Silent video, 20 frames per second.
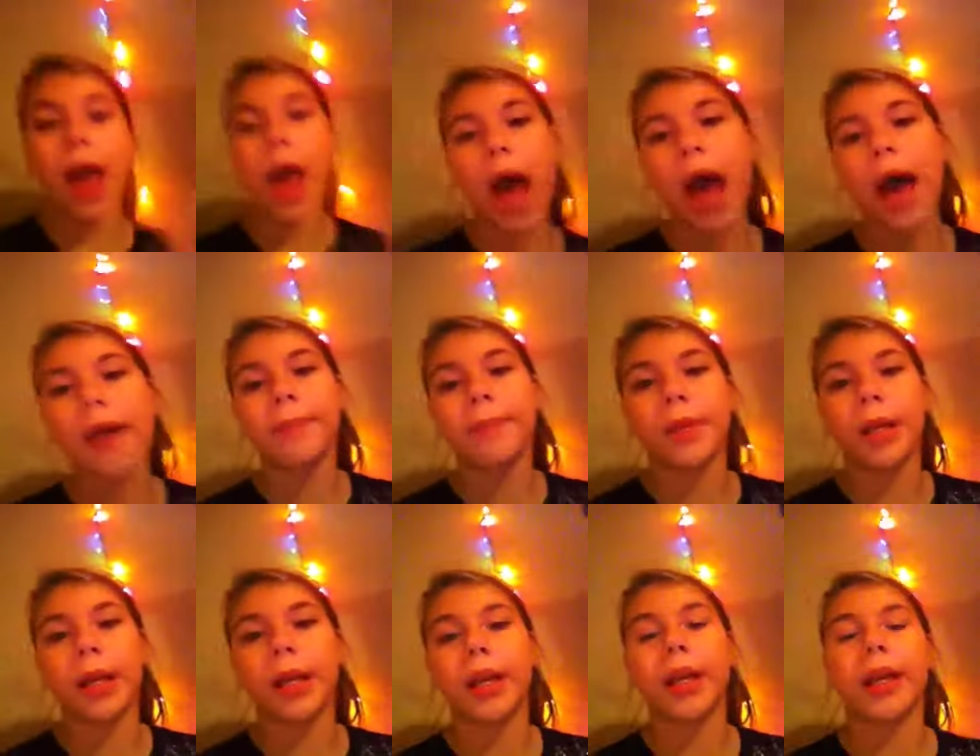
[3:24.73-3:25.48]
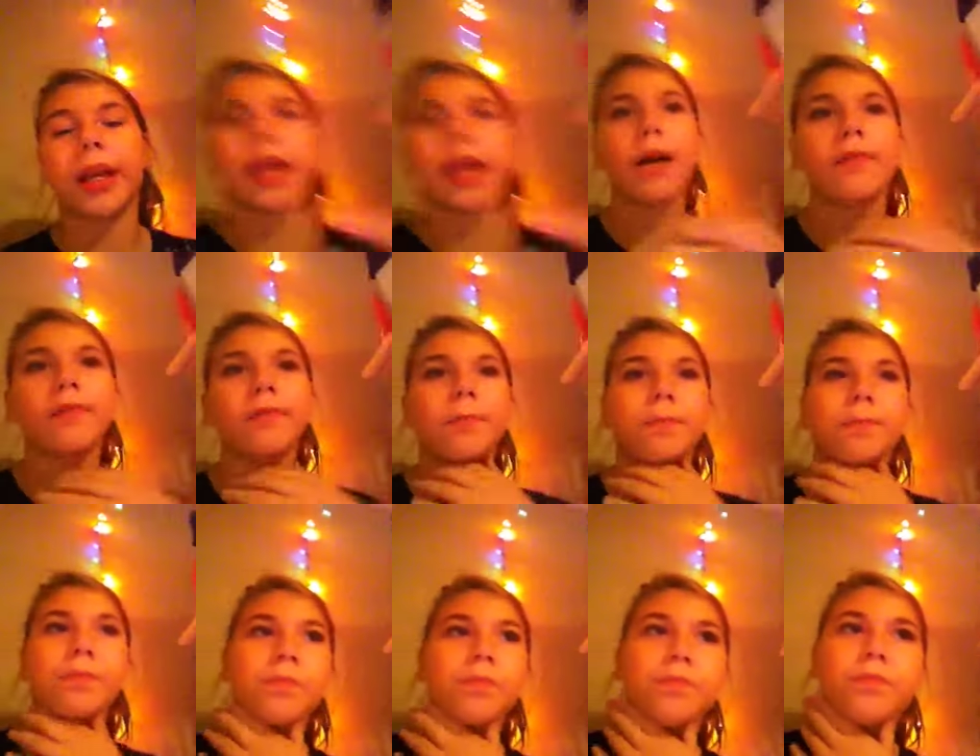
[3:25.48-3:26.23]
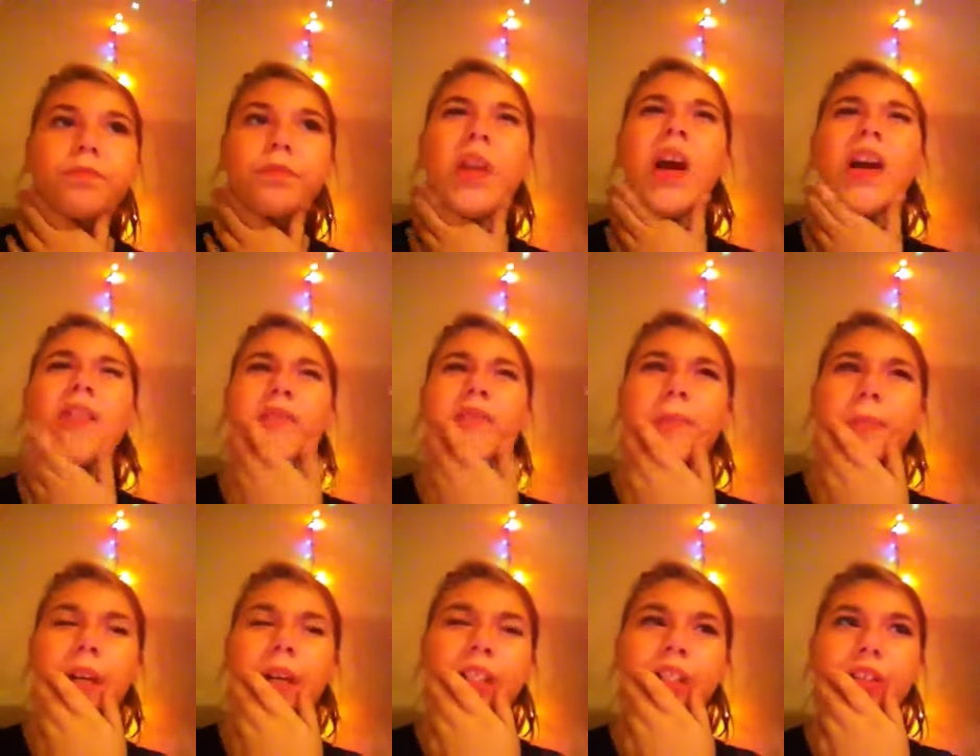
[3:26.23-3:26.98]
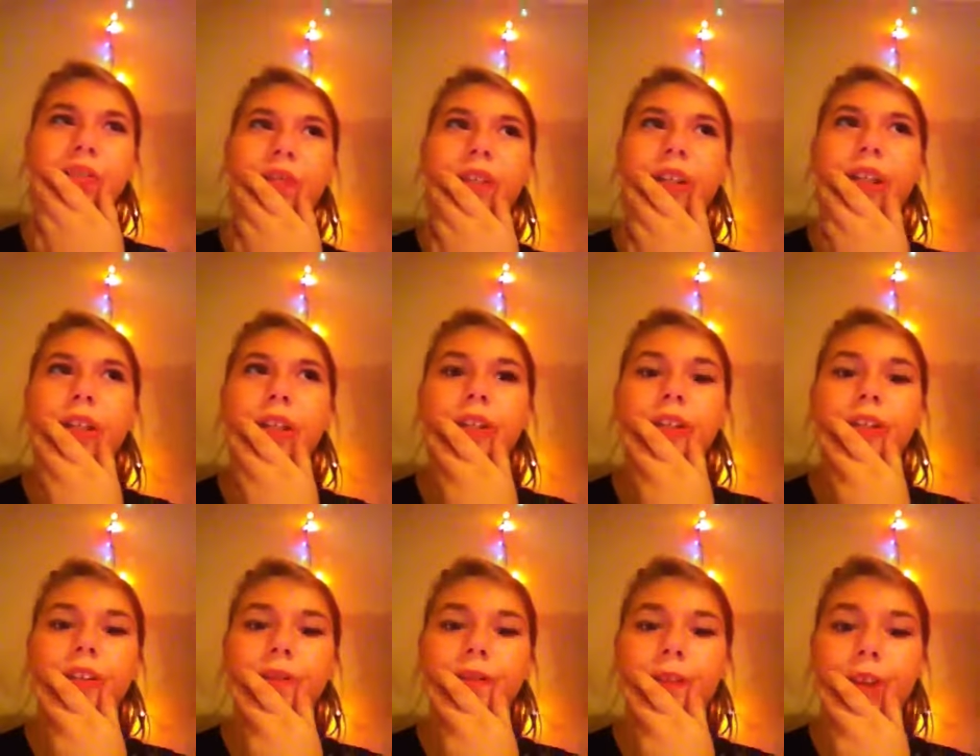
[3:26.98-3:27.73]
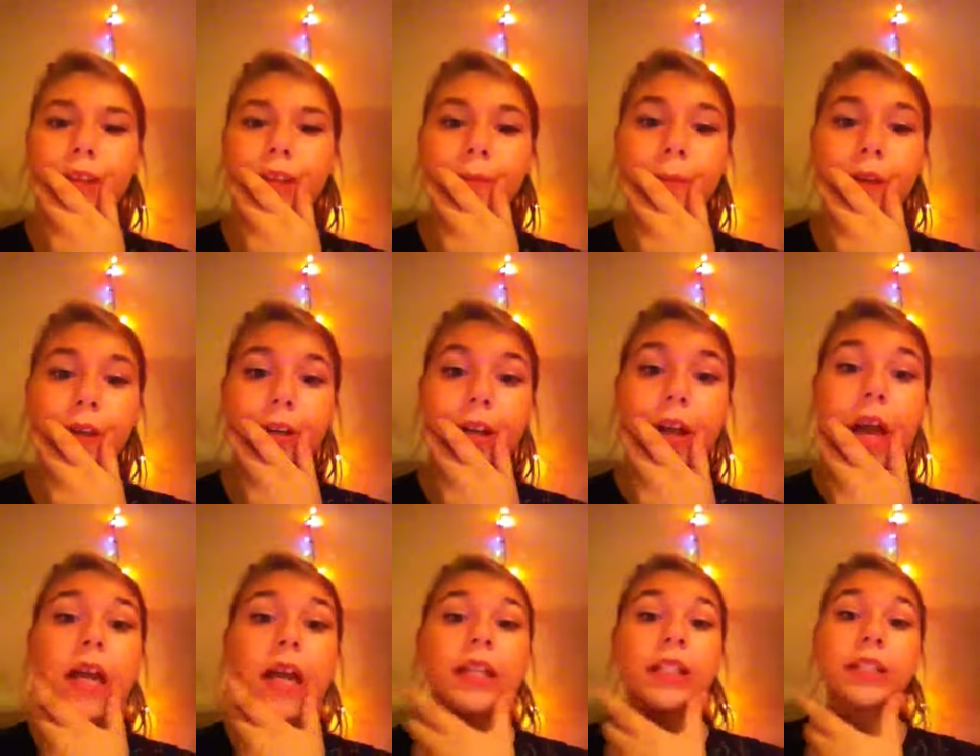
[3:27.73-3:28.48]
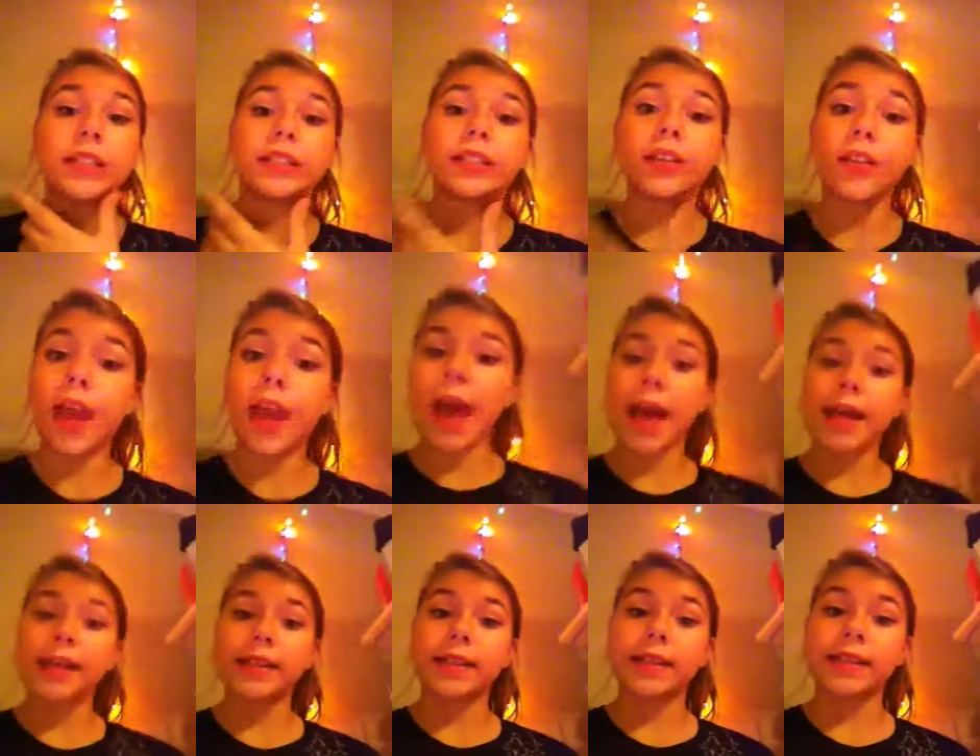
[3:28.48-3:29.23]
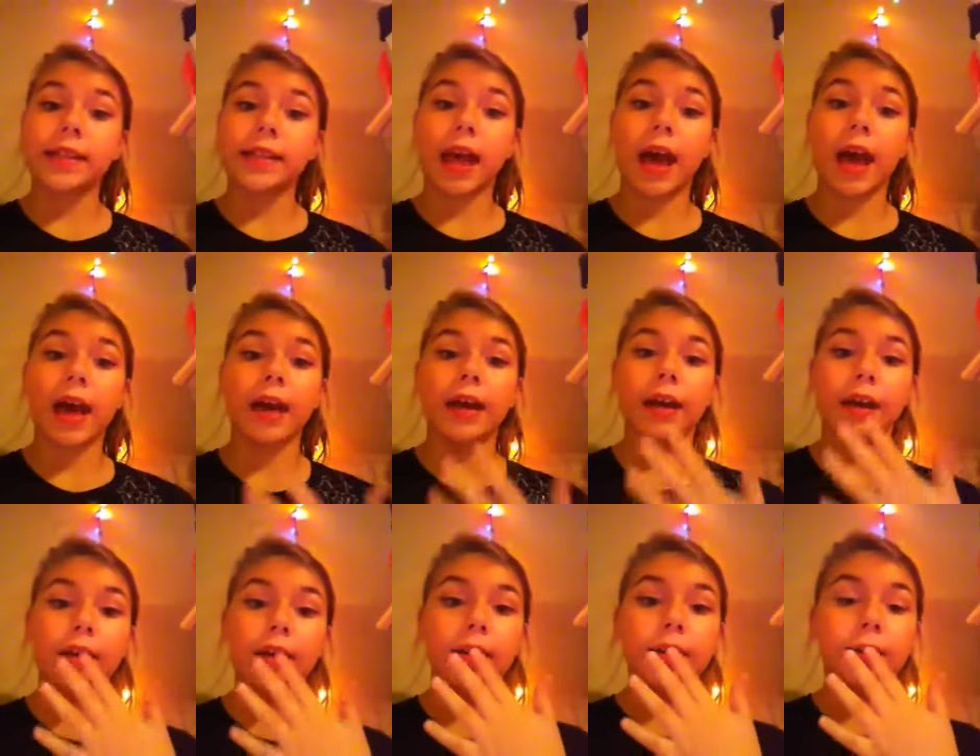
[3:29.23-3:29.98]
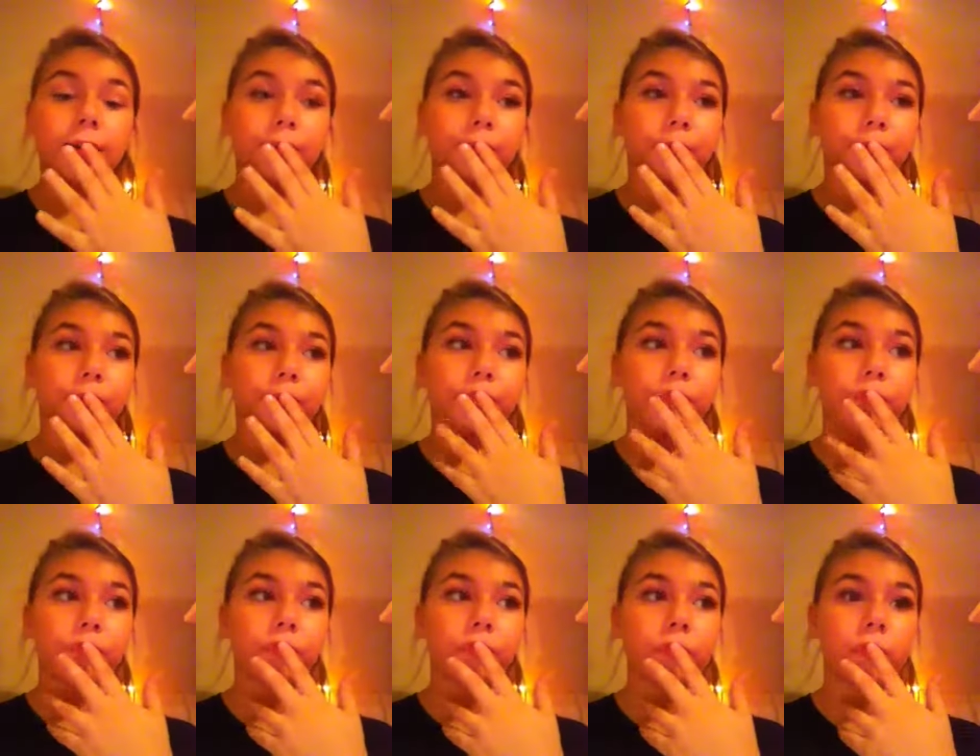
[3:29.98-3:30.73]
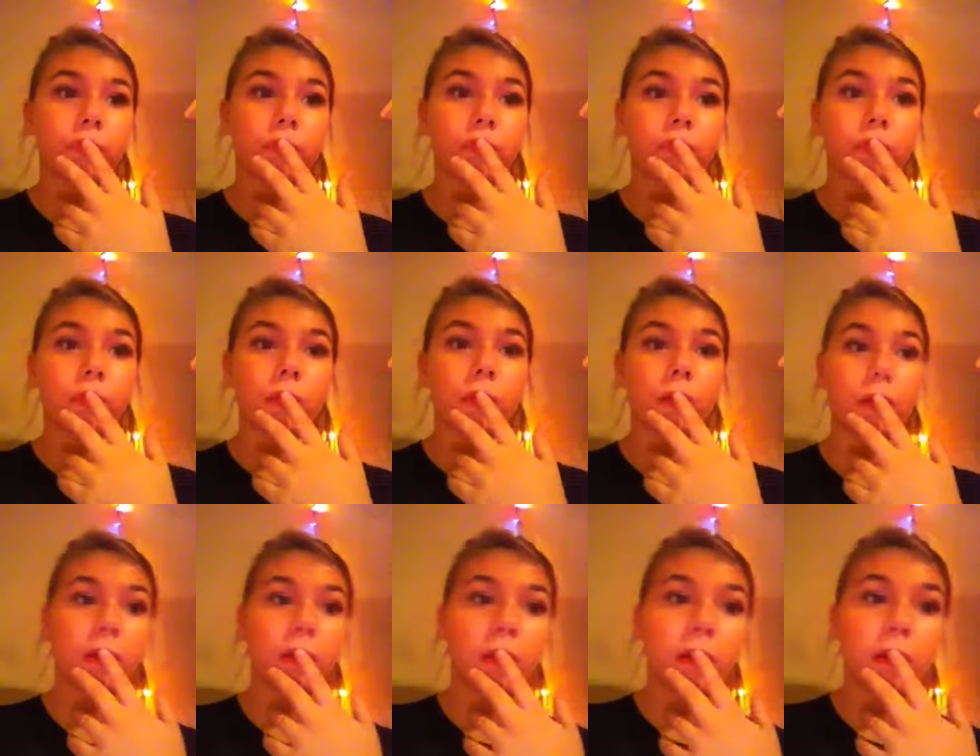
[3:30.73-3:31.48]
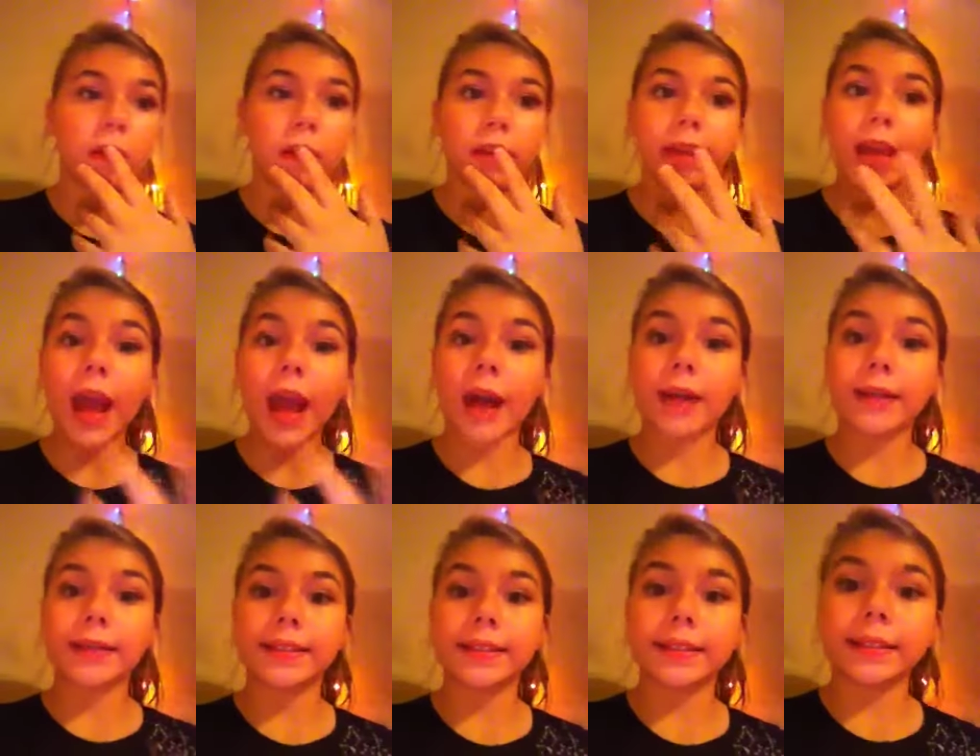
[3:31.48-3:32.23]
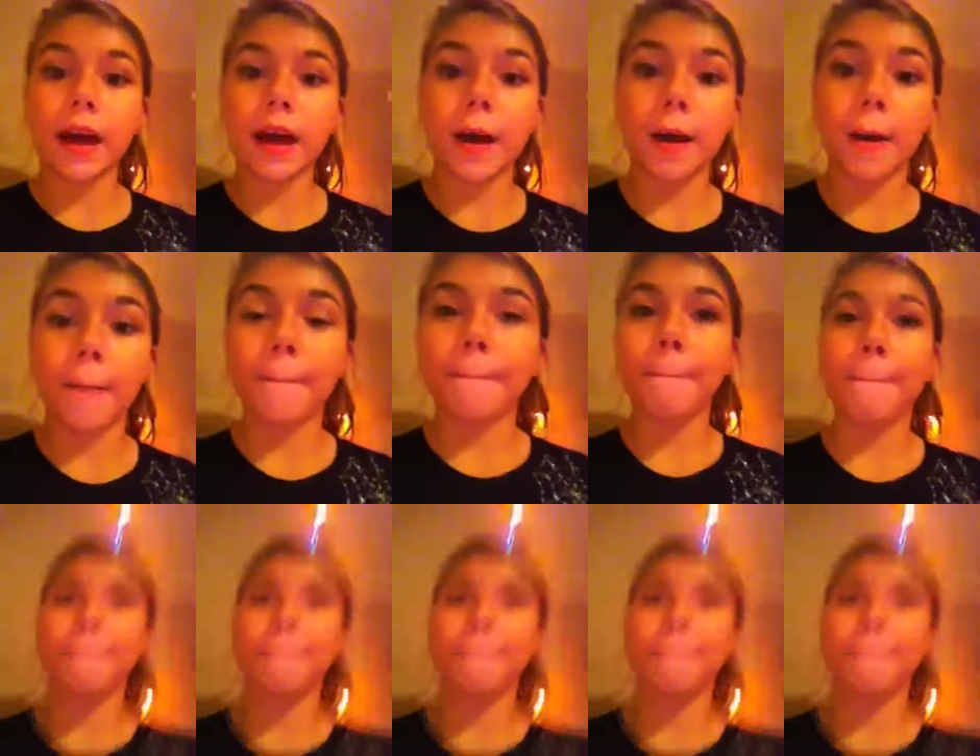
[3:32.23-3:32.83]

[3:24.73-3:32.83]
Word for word: add me and I've I have a bunch of friends on Facebook. So yes, um yeah, so